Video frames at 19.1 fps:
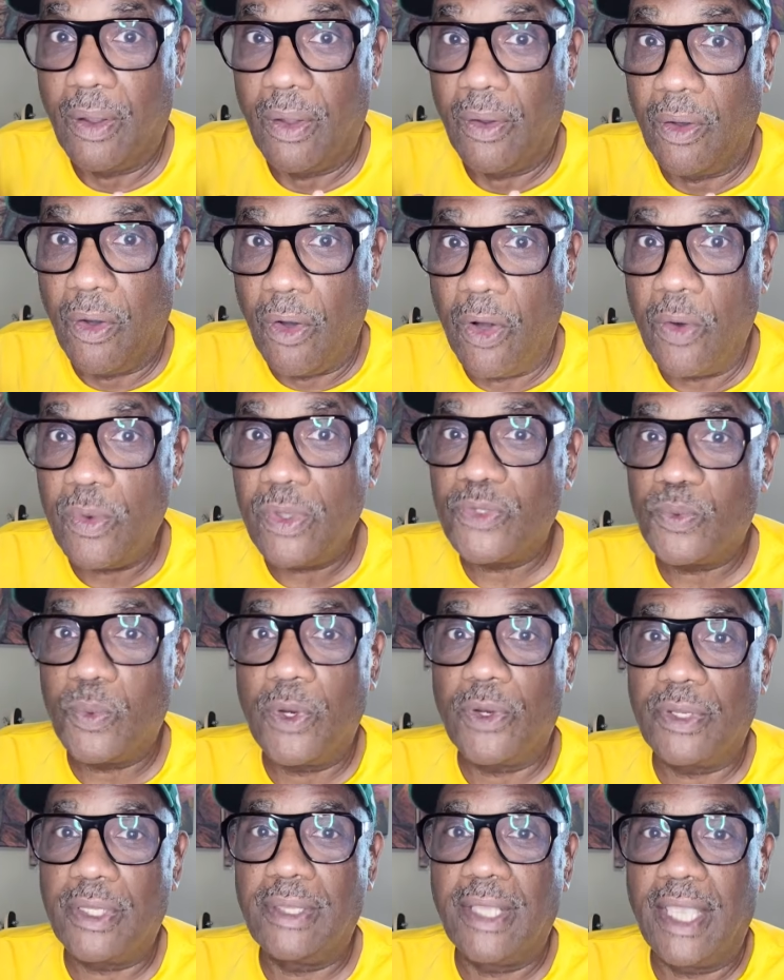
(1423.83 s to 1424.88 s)
Always
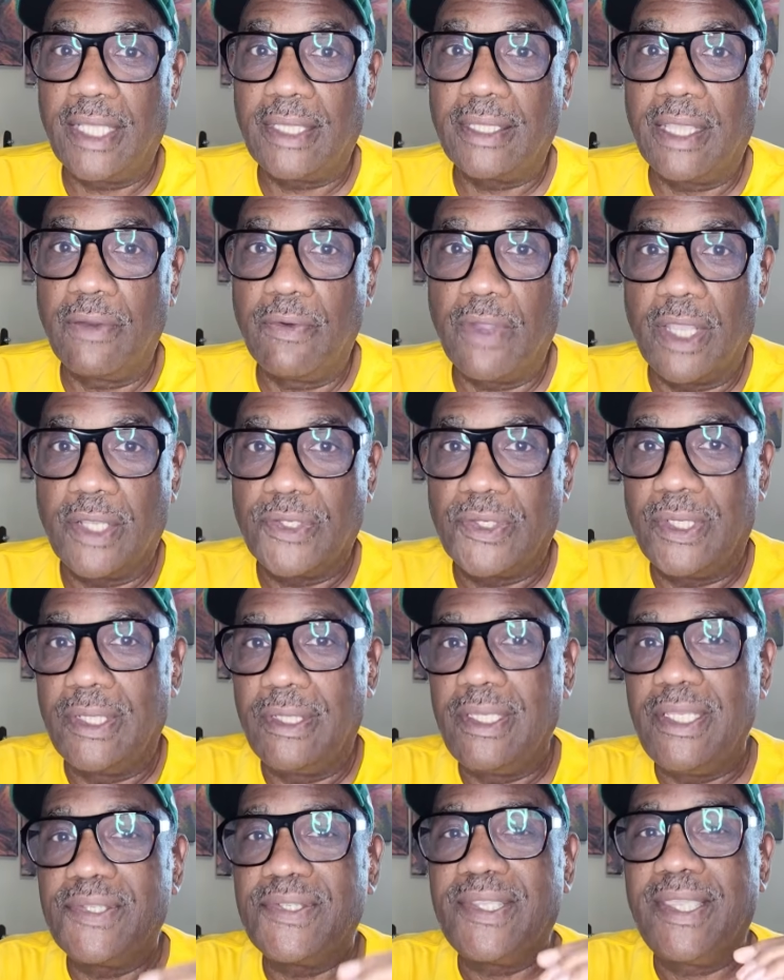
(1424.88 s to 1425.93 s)
work in that direction. At
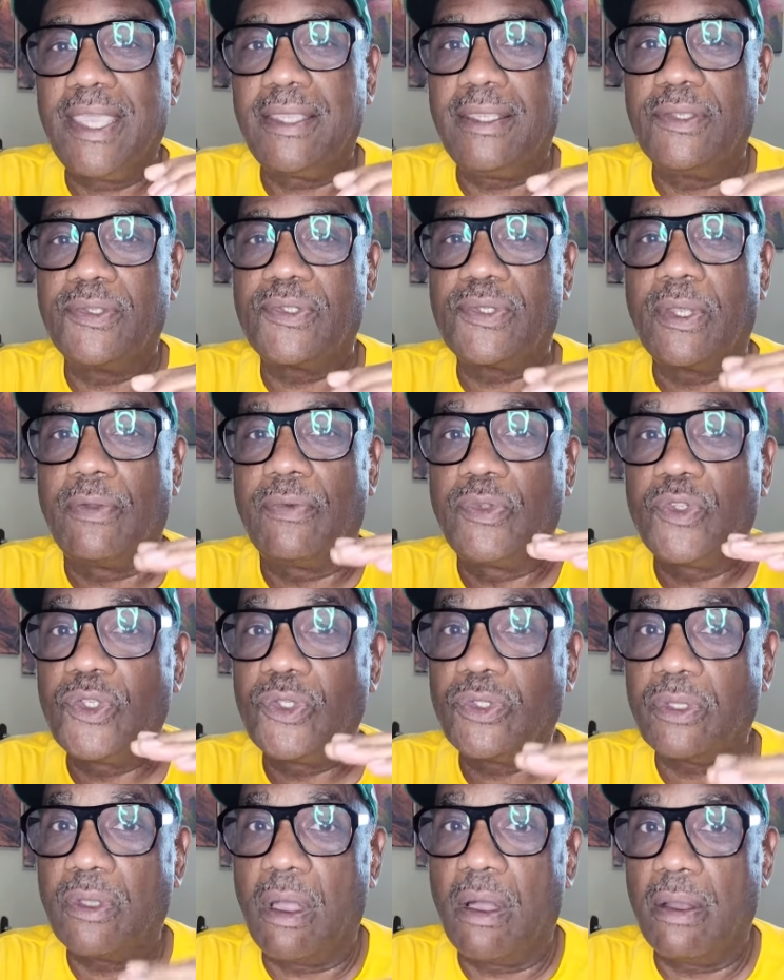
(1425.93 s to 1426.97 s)
least get yourself
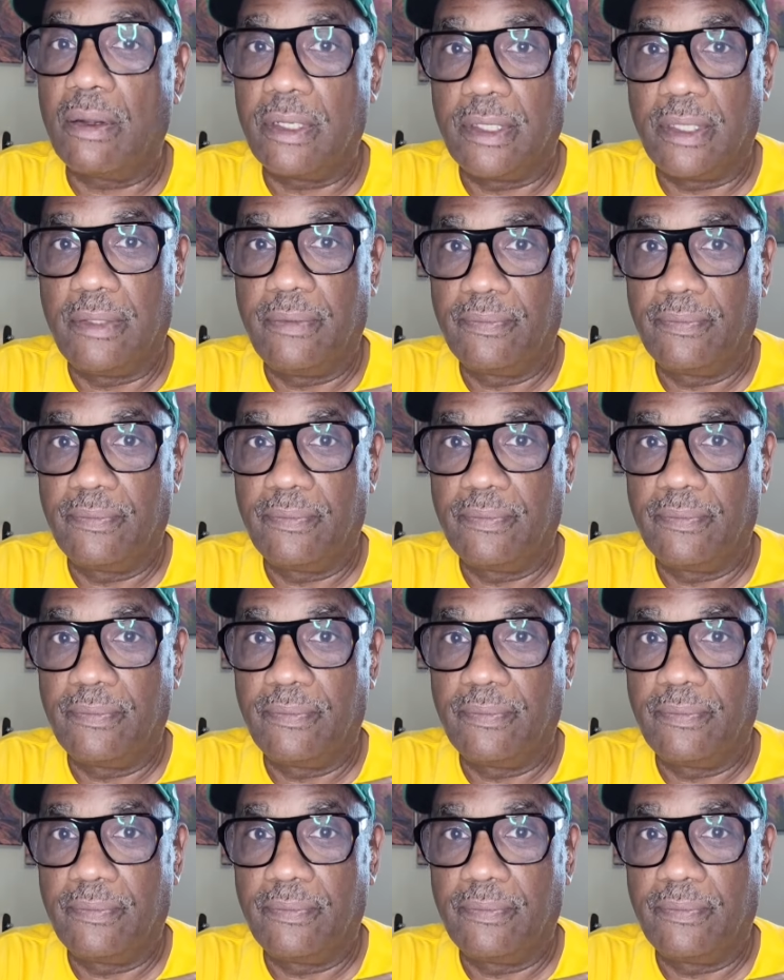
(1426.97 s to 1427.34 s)
started.